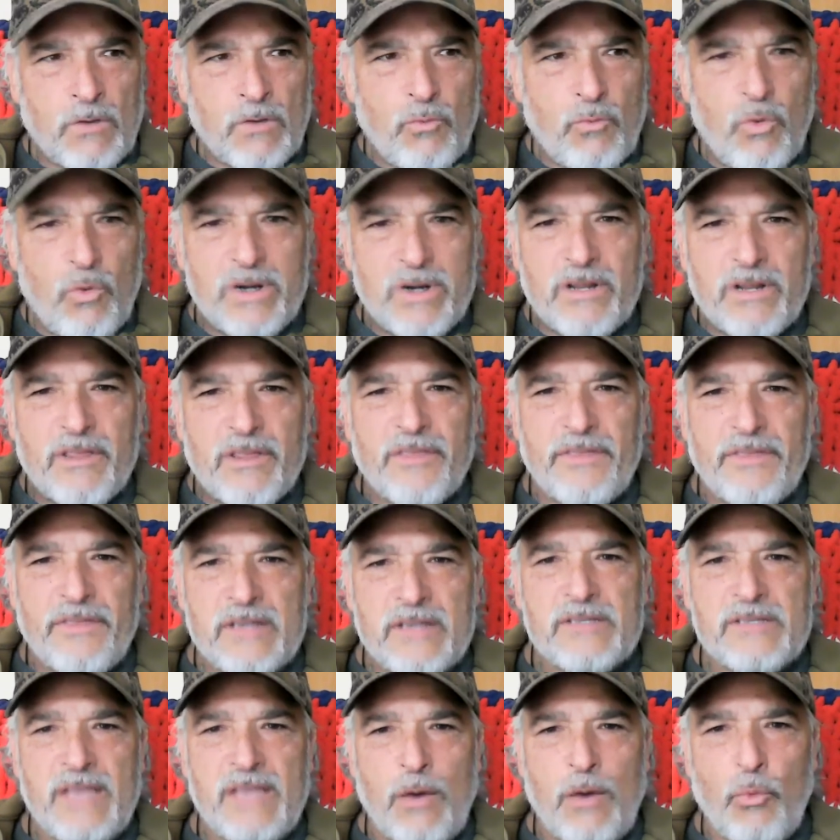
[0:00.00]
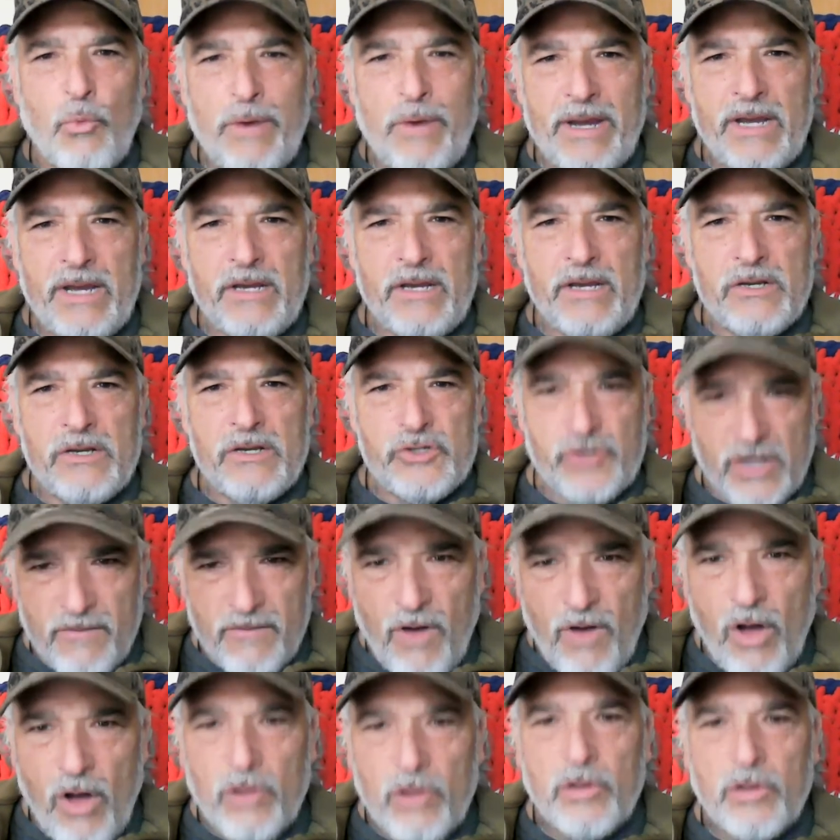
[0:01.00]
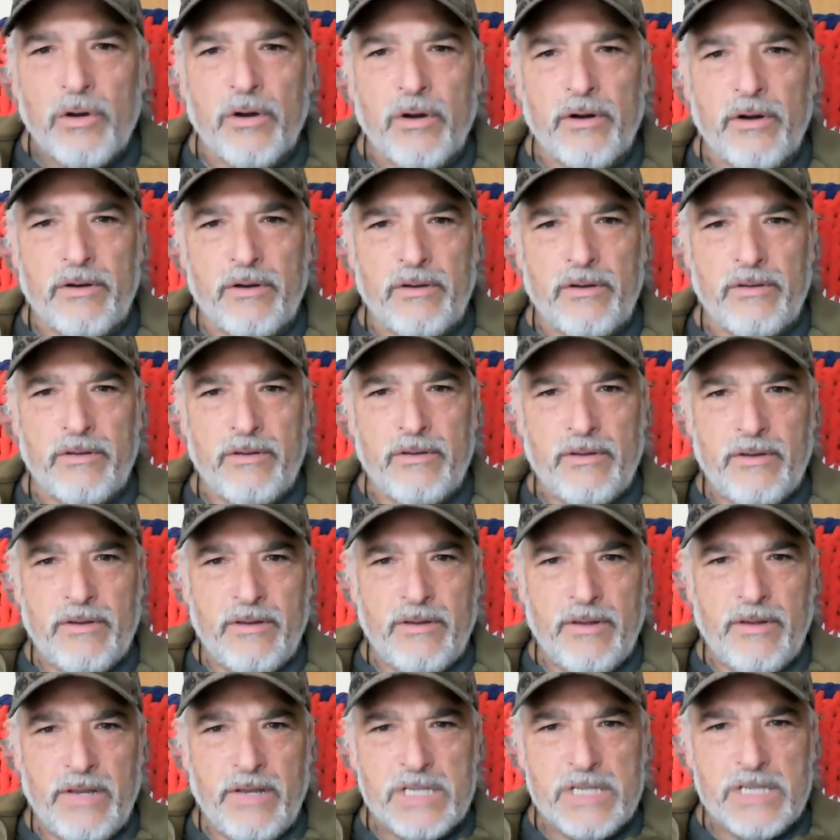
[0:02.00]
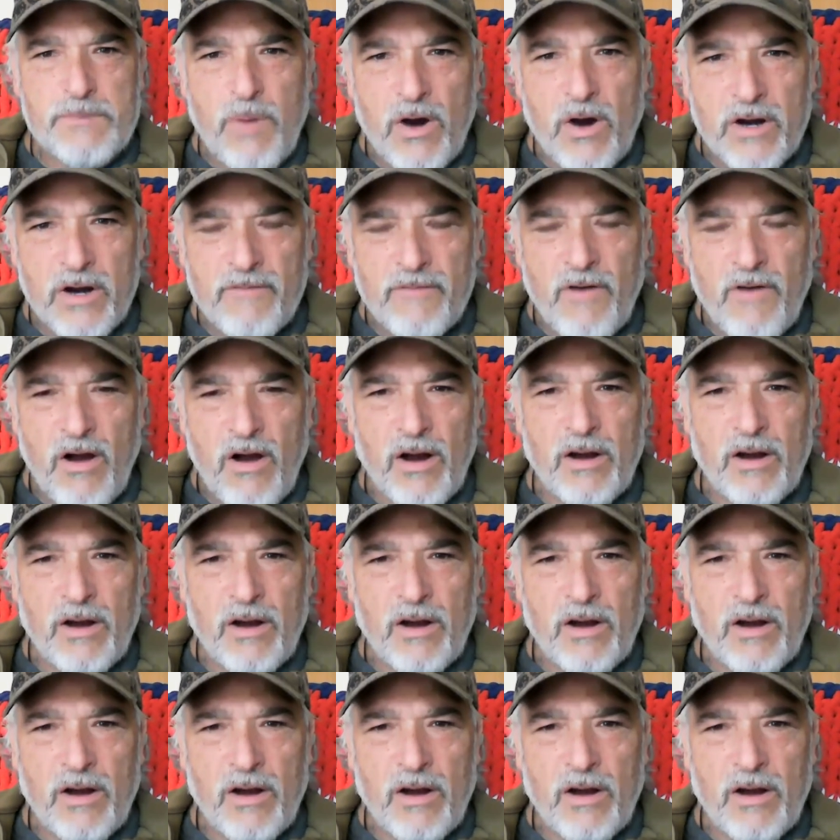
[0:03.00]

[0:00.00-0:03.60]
One of the things that we should have all learned as part of